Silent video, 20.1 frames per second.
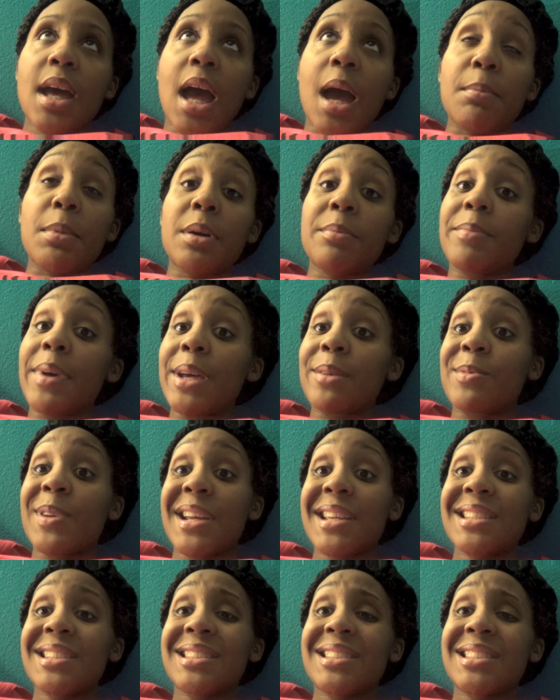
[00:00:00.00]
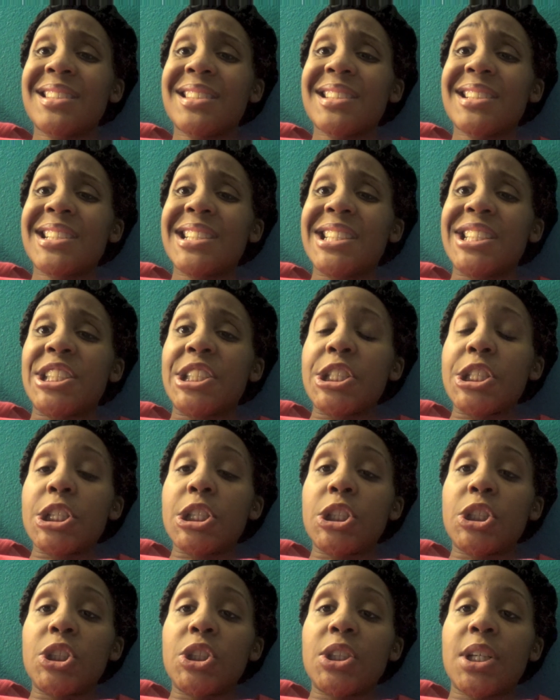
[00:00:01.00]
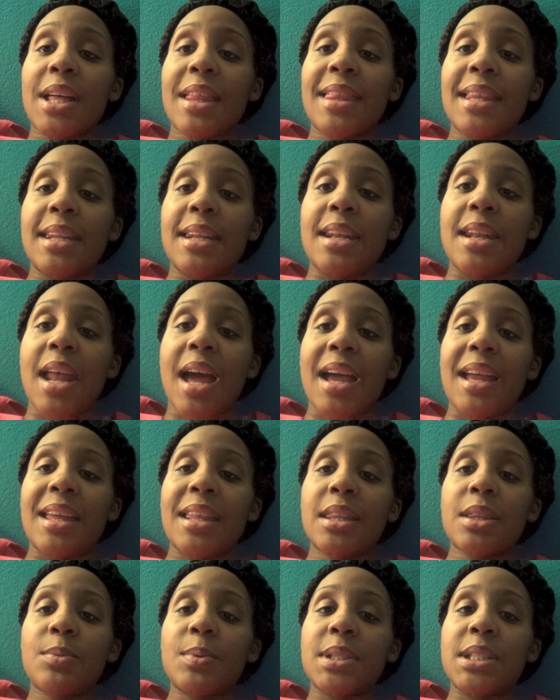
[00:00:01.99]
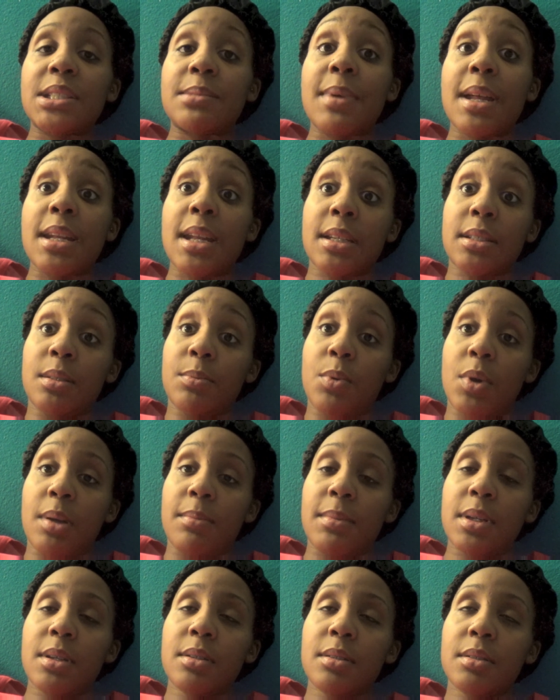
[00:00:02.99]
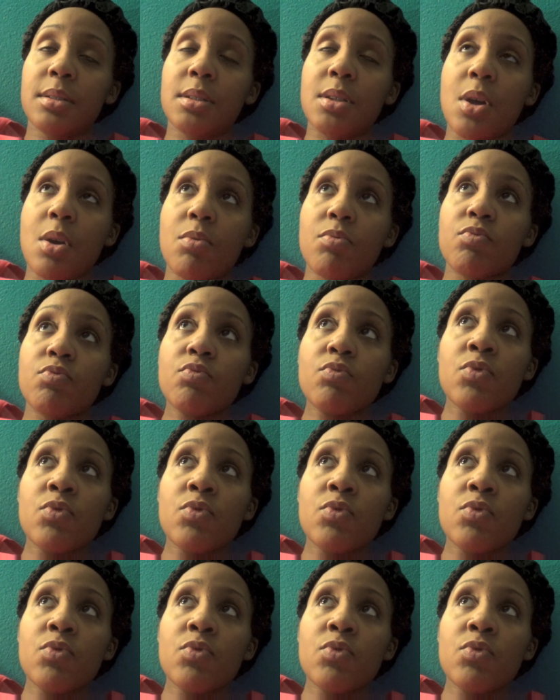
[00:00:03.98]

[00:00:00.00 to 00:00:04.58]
I'm on bed rest until the 9th, which is my next appointment, so